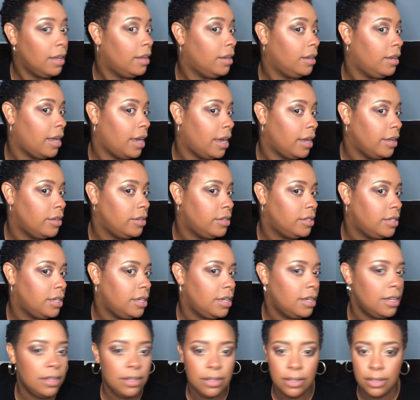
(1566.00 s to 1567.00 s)
Now you see
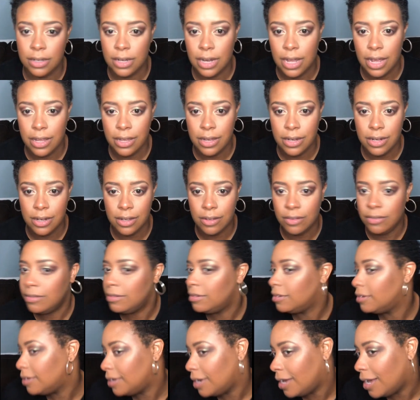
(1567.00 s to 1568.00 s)
it, now you don't.
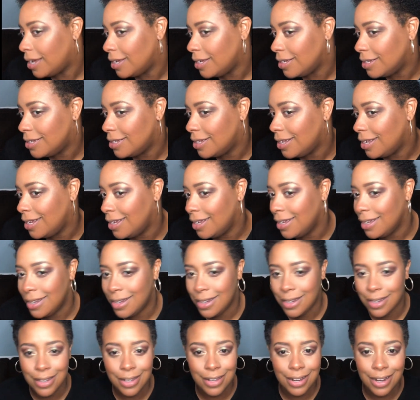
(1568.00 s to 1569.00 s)
Now you see it,
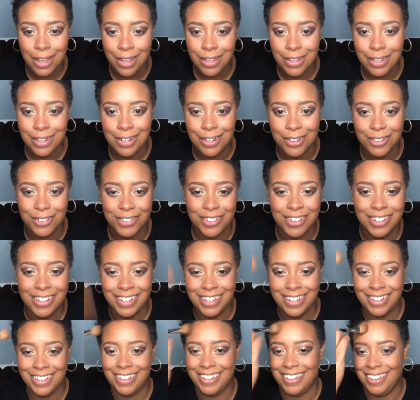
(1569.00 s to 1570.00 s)
now you
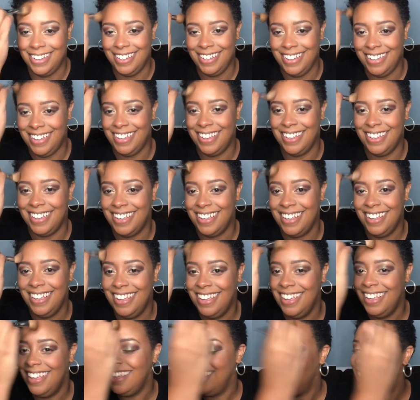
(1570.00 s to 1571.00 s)
don't.
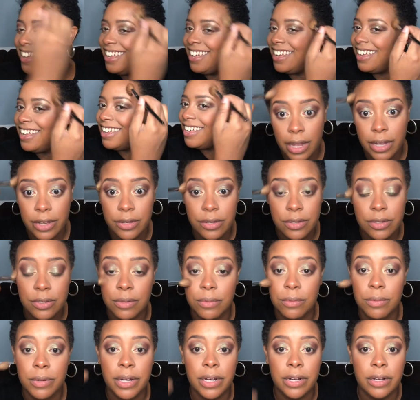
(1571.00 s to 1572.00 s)
I used to
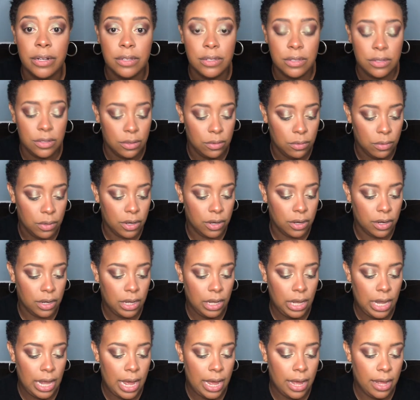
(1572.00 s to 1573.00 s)
wear this to work a
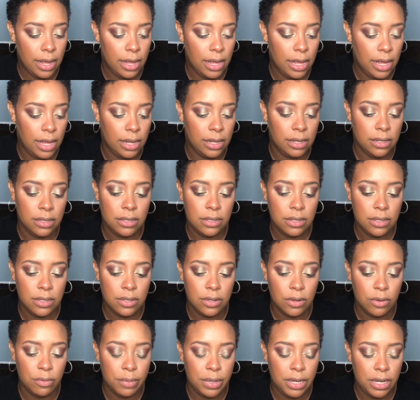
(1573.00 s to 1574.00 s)
lot, and
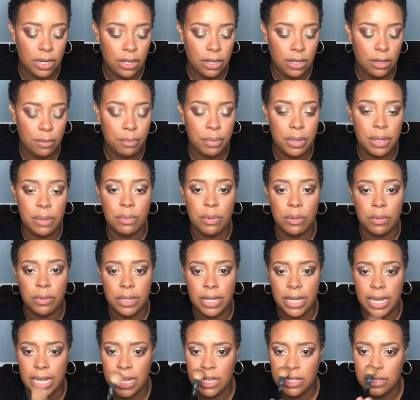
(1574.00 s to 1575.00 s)
so many people
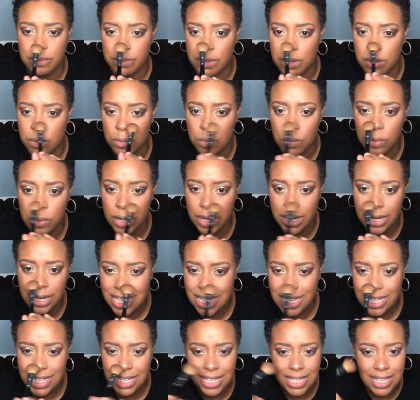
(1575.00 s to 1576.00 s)
would ask me, what
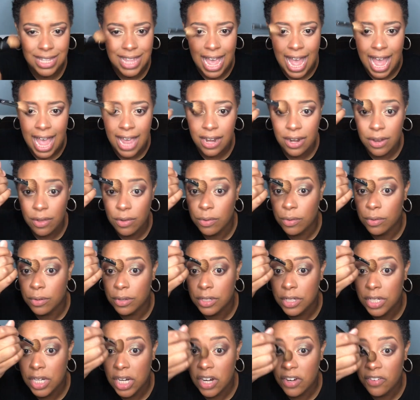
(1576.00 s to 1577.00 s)
is that
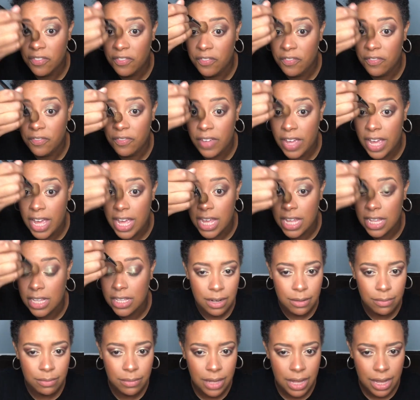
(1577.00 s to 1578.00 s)
on your face?
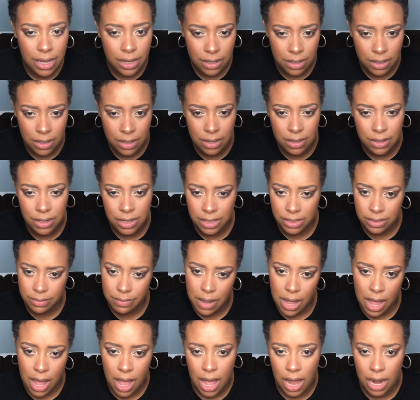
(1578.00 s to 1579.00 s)
I'm like, oh, that's
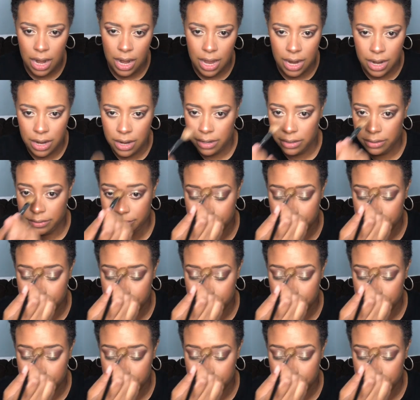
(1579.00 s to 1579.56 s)
my highlighter.